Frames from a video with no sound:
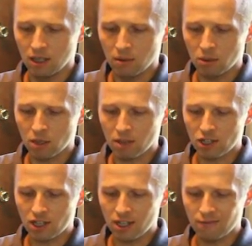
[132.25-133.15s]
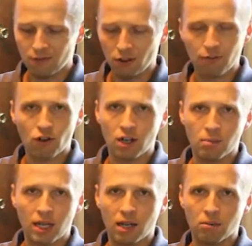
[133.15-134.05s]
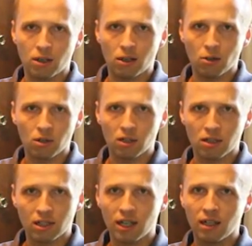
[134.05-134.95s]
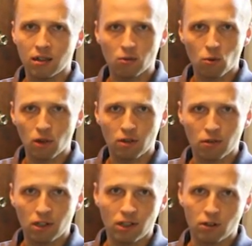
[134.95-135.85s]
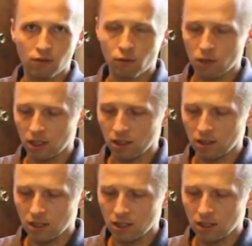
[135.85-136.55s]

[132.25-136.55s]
Pretty much any full frame camera out there today will work really good for you.